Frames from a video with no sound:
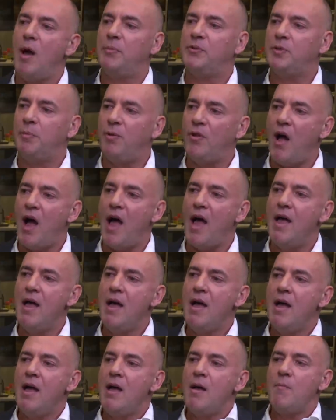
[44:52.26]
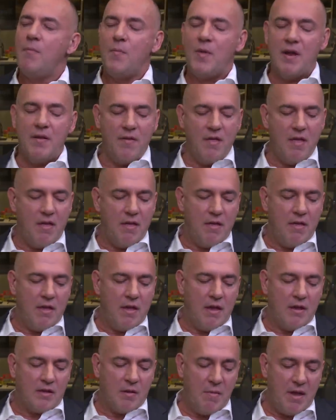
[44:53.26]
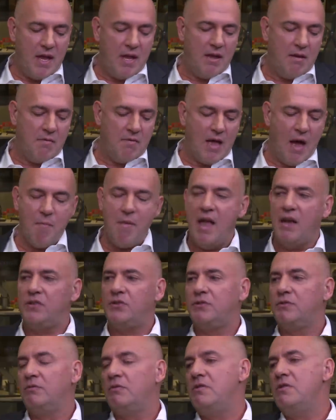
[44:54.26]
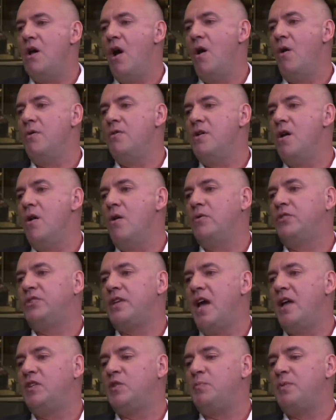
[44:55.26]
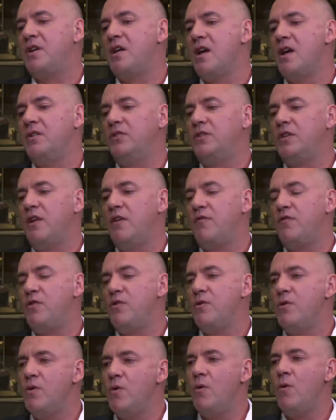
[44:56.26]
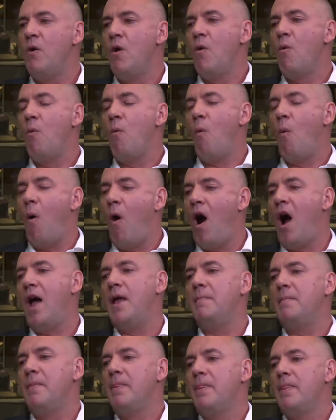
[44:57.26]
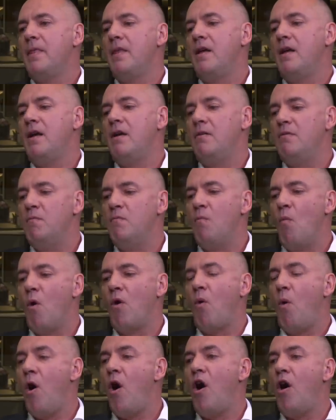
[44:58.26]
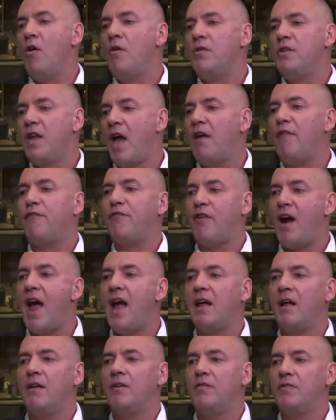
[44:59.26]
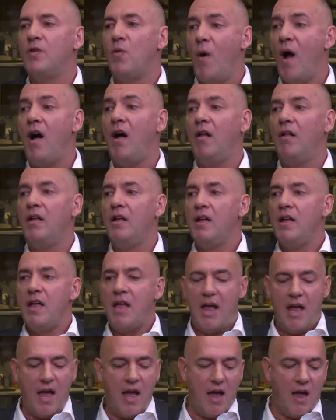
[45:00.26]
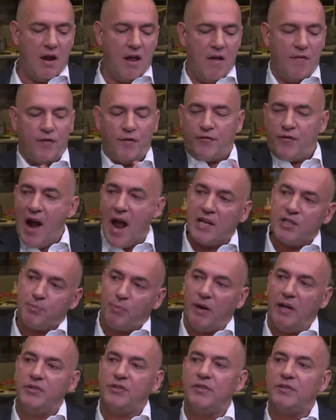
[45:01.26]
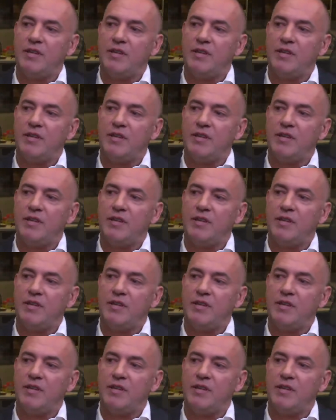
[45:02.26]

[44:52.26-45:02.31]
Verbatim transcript: up supply. But to me, that makes no no sense, because if you want more oil, you got to frack the well, mm-hmm. and if the frack spreads